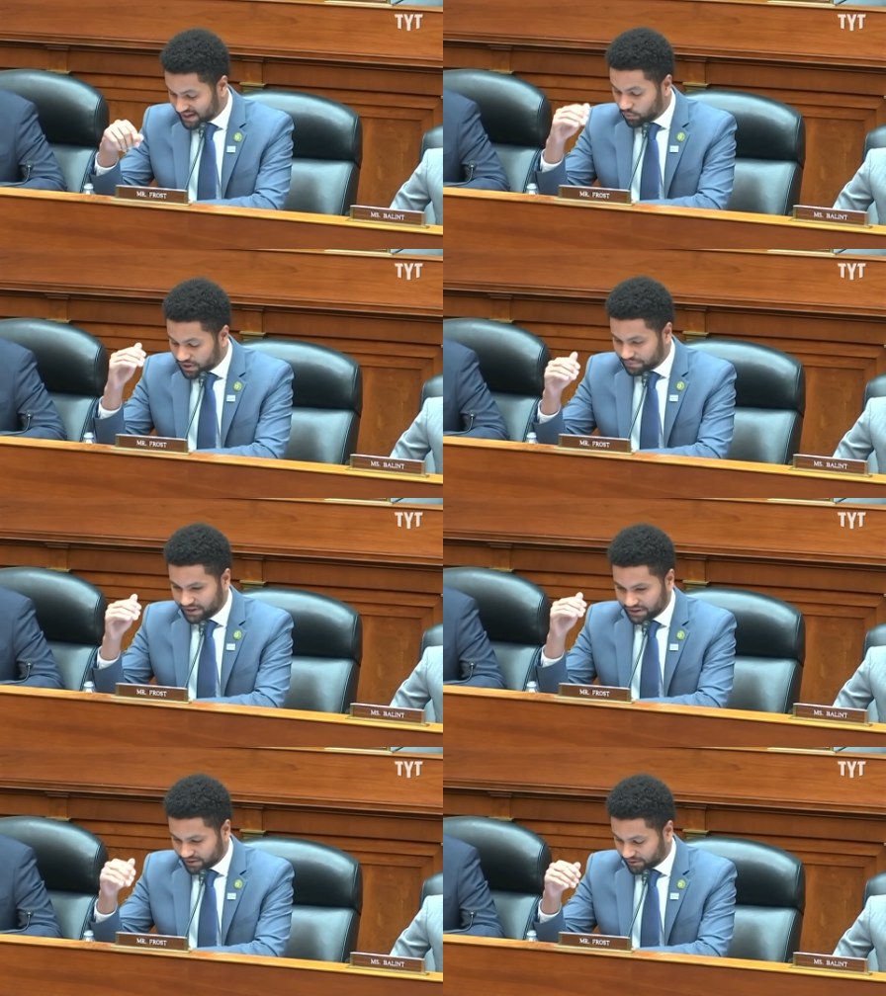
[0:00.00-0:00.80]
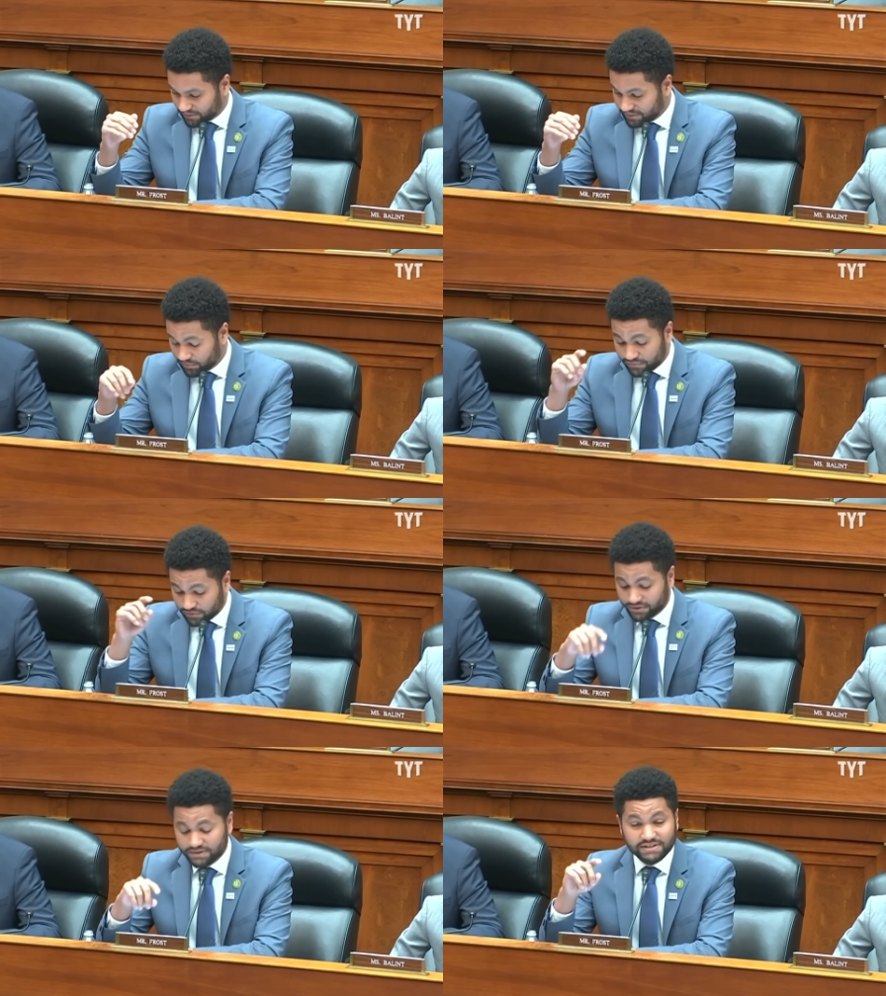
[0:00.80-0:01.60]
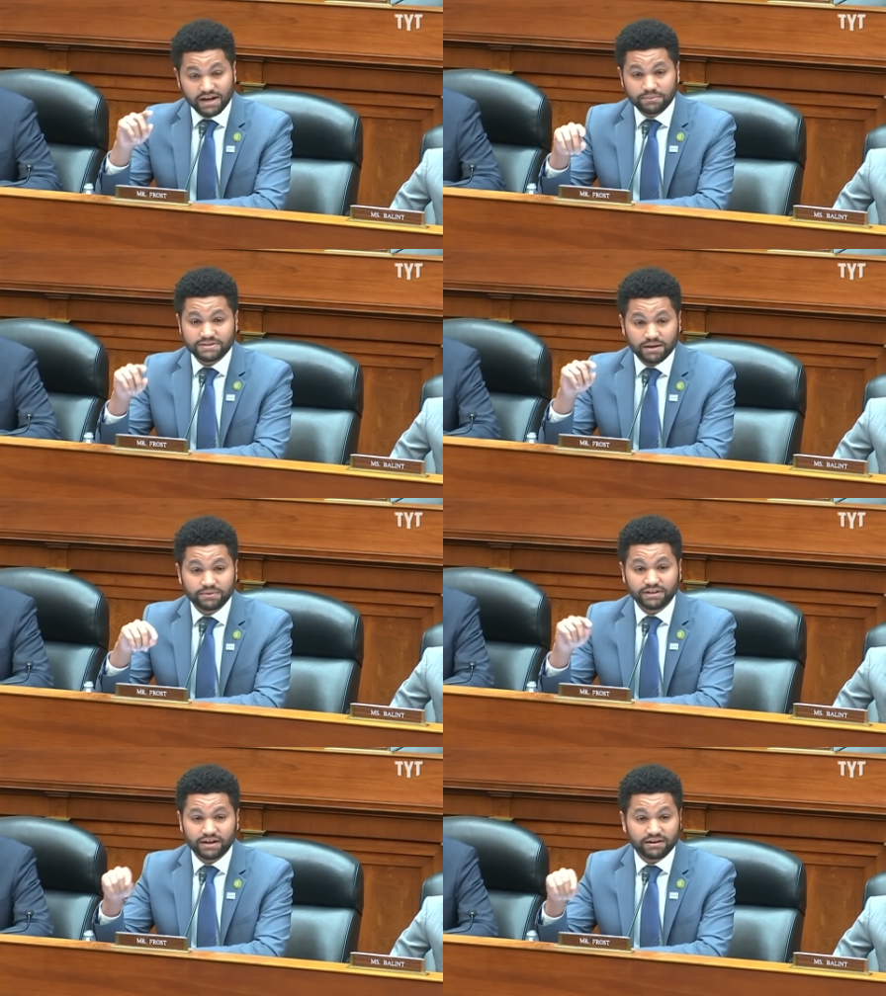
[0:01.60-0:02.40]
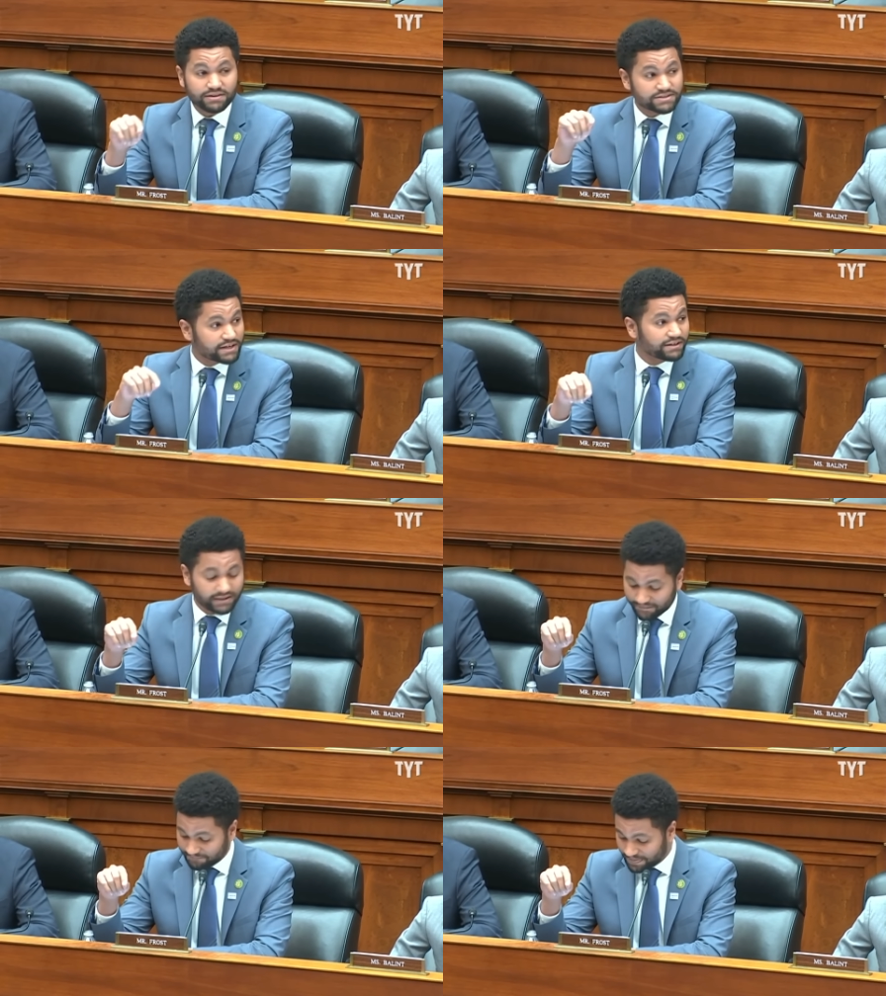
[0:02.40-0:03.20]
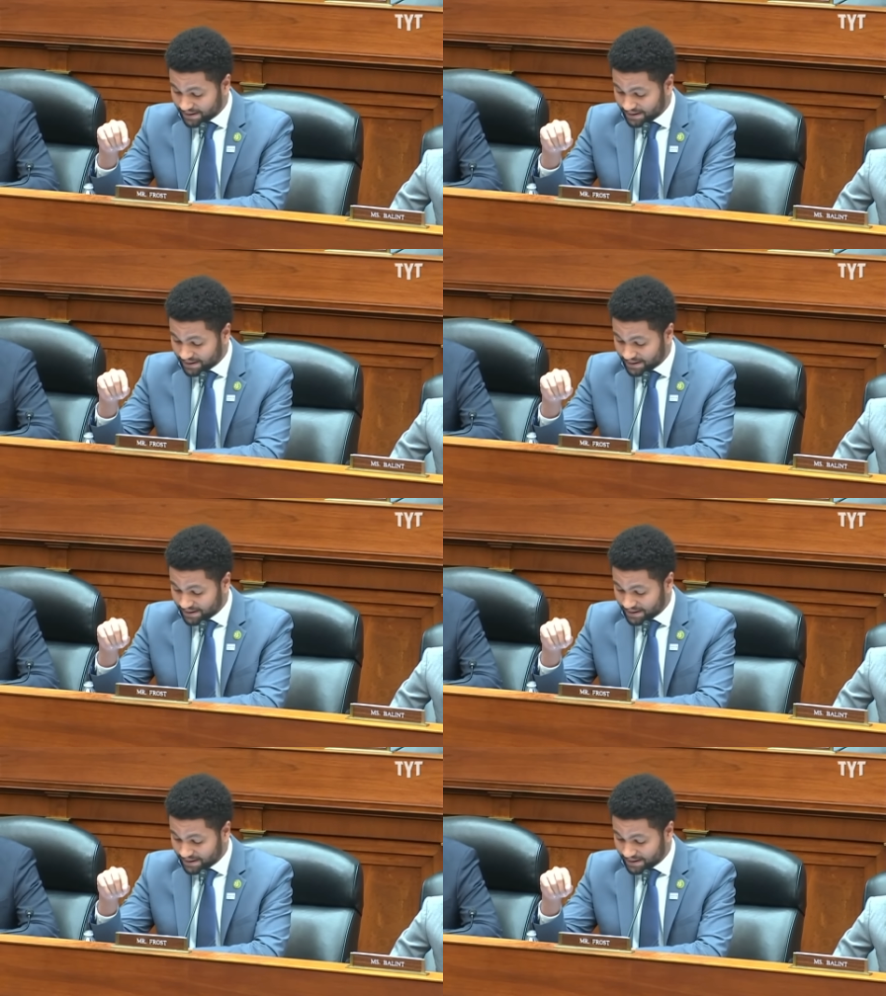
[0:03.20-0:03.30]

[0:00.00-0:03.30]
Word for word: And I want to be clear, and we've heard this time and time and again, and I'll say it again.